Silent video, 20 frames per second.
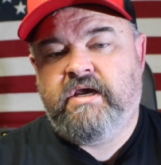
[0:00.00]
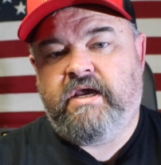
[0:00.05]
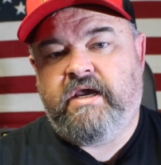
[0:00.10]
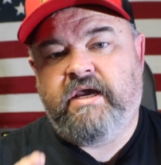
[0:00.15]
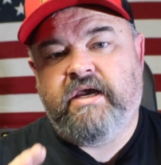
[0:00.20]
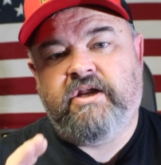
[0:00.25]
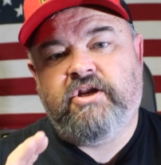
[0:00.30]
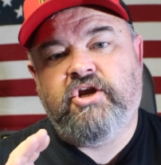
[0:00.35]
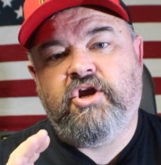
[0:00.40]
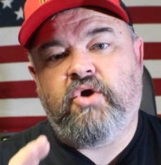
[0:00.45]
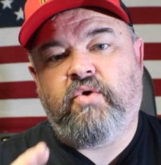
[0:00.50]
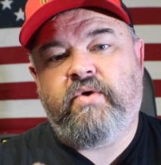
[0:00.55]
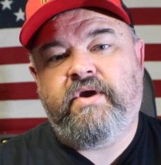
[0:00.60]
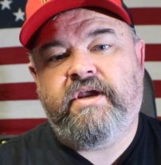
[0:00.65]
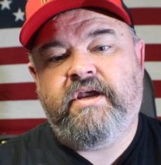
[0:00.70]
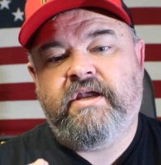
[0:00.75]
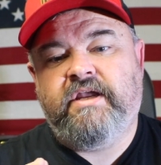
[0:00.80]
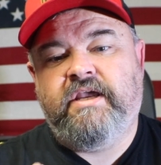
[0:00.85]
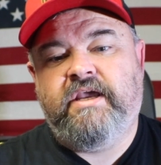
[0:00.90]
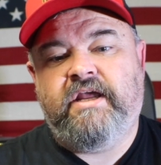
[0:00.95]
and
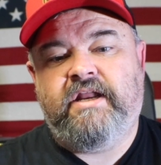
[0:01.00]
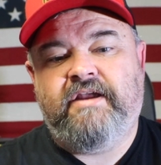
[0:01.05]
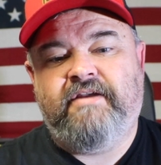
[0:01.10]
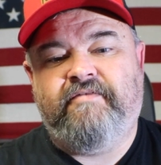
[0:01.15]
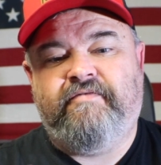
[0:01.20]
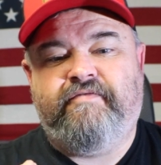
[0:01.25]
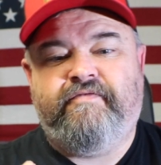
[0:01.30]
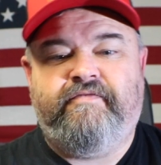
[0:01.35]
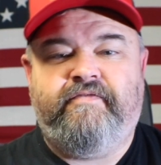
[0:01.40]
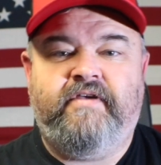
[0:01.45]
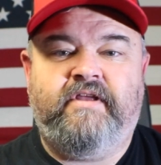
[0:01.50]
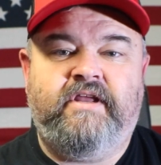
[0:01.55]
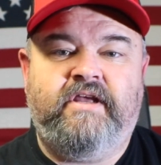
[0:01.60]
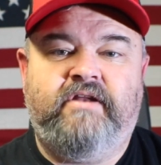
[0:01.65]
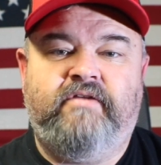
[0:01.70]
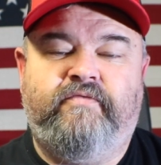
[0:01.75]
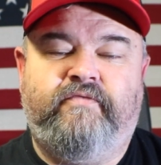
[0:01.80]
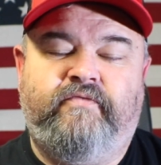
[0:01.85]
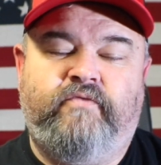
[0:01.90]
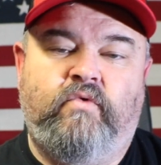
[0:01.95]
going and getting
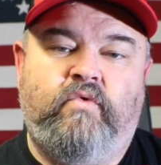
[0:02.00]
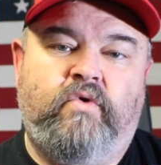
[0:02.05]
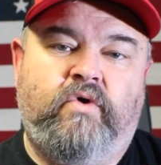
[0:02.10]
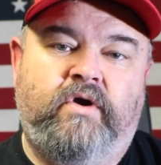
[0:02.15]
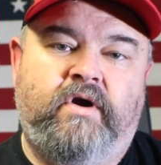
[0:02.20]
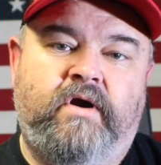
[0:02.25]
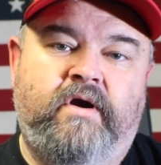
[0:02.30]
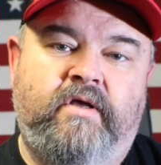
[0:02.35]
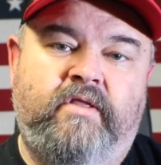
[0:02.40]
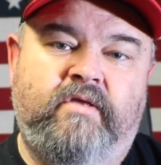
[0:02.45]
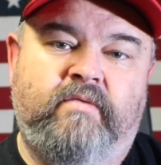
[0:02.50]
fitted for